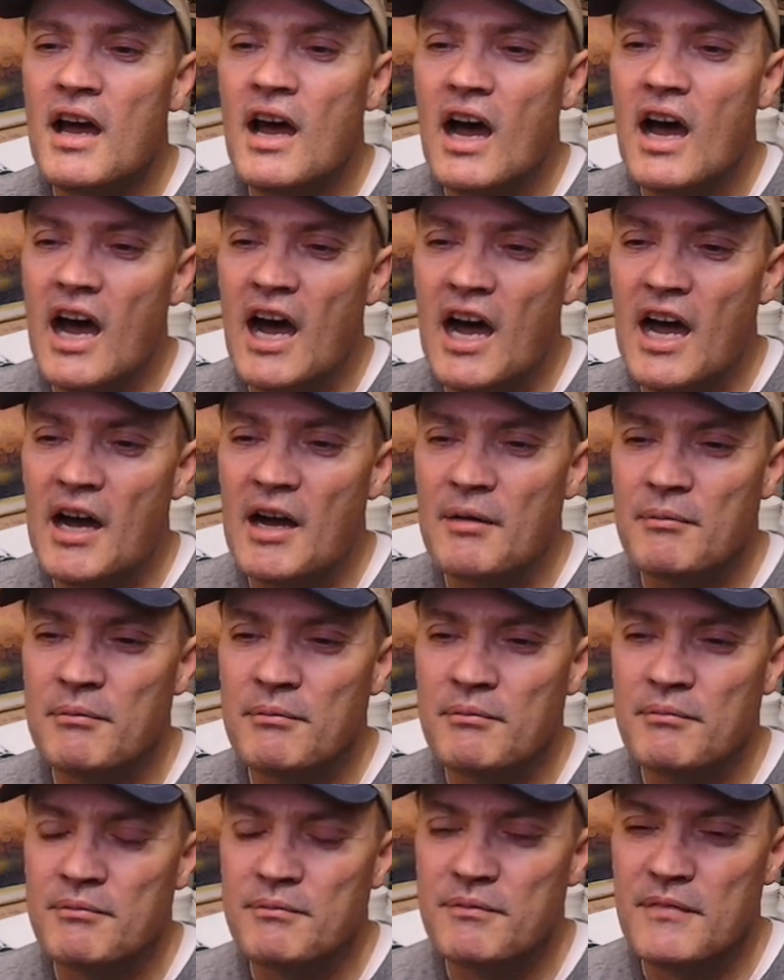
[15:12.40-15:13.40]

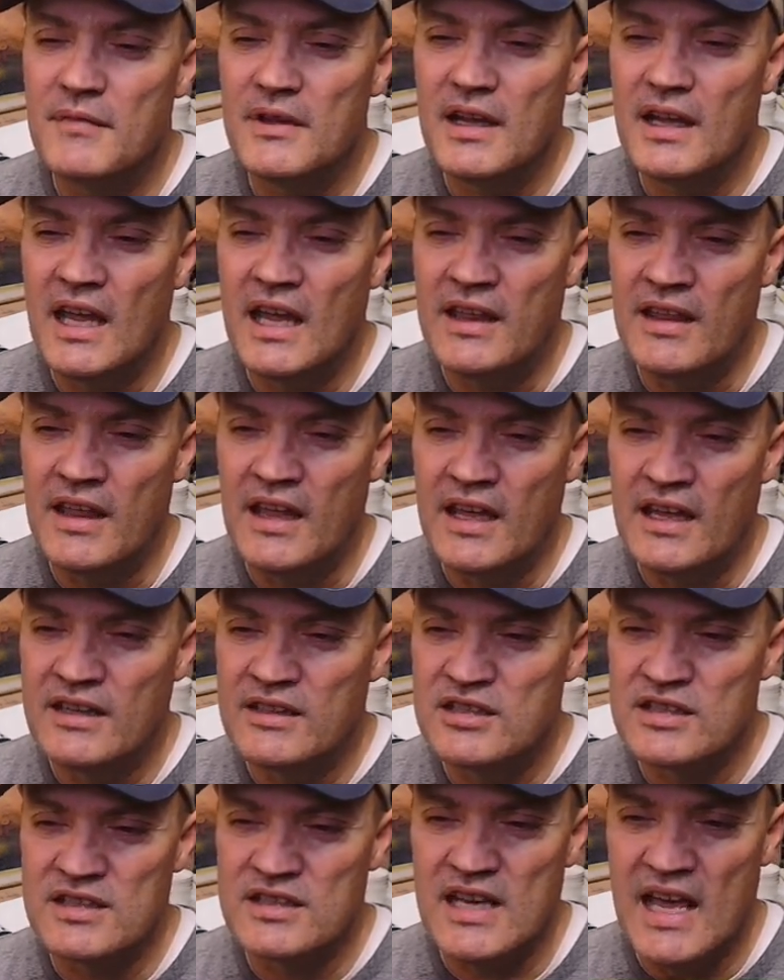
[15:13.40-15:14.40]
Um, and then
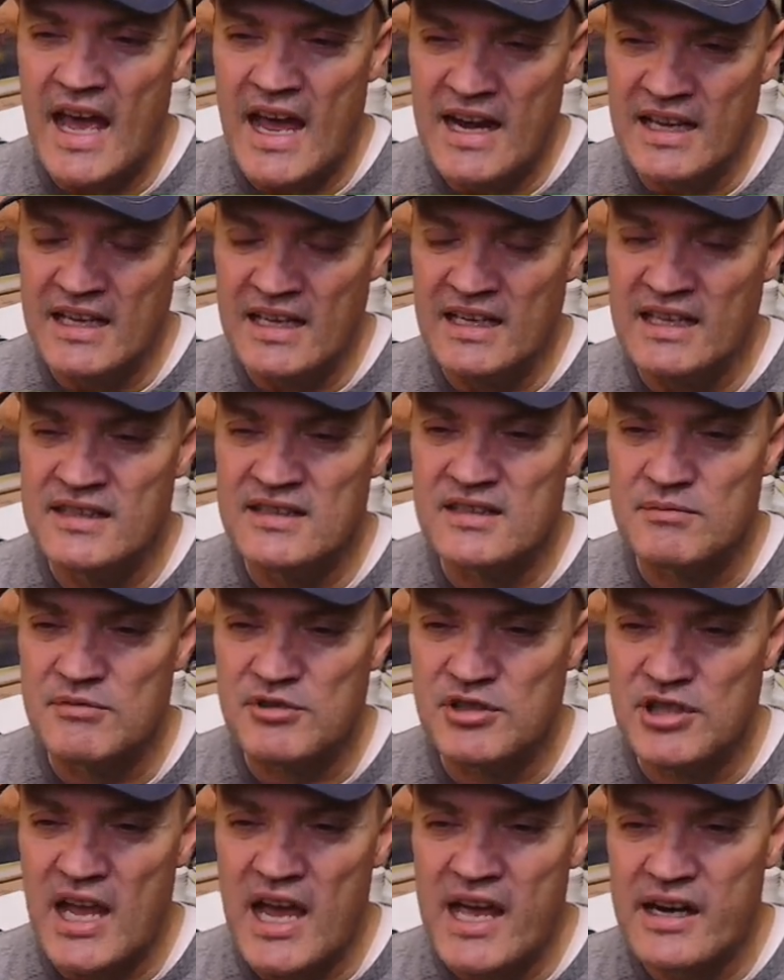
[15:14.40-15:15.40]
just adding in some
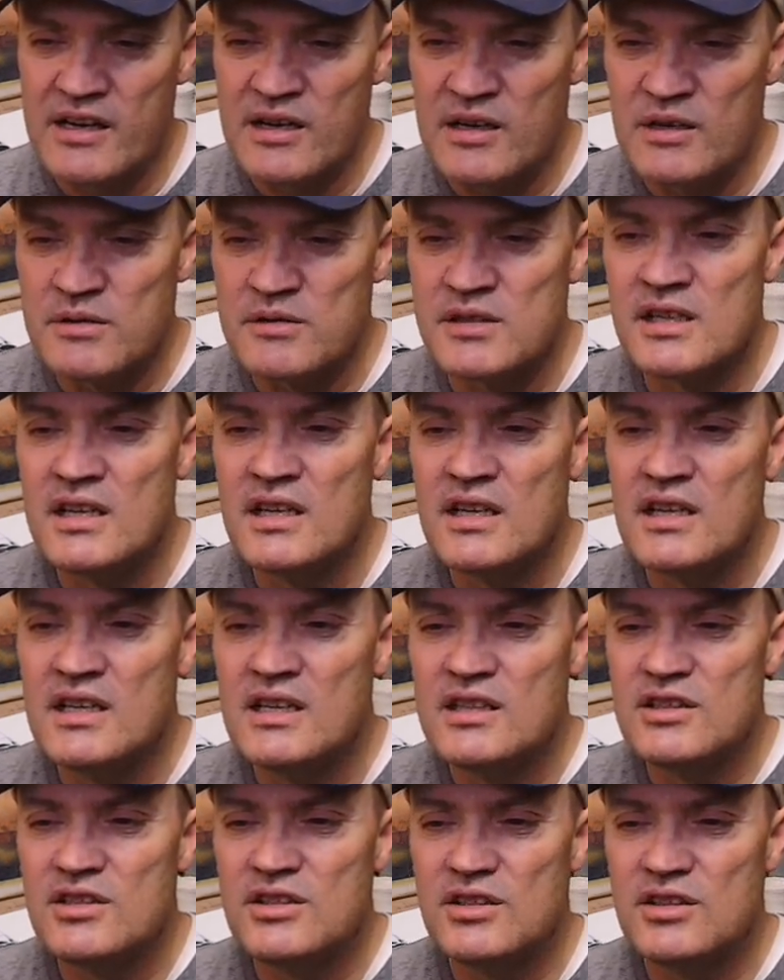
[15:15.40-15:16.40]
shadows
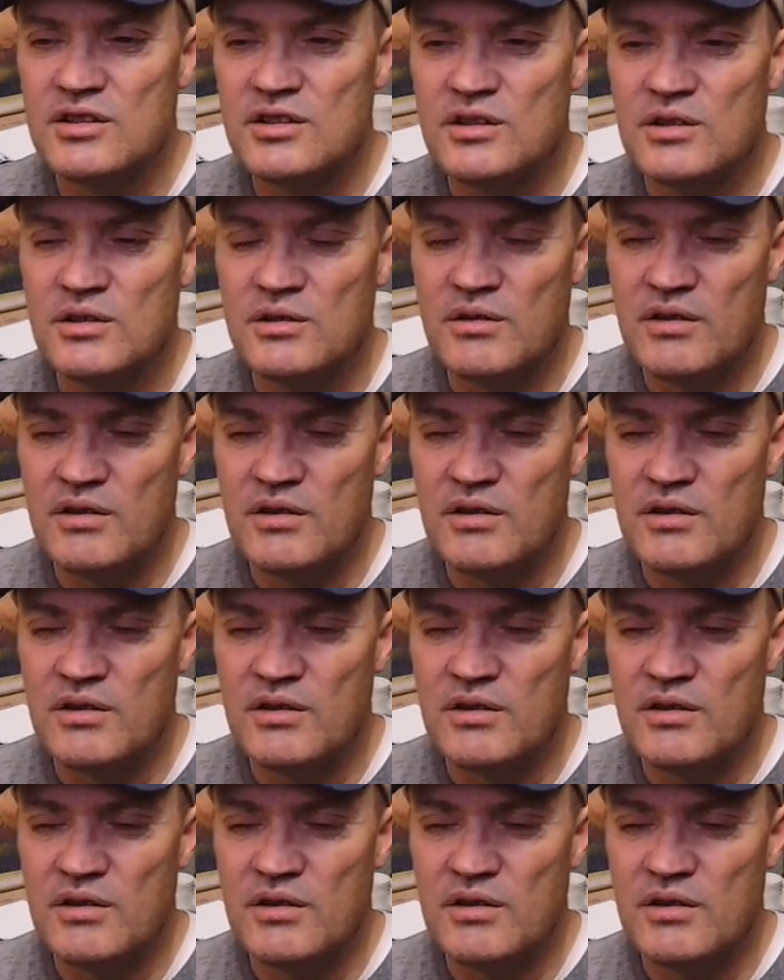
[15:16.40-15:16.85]
to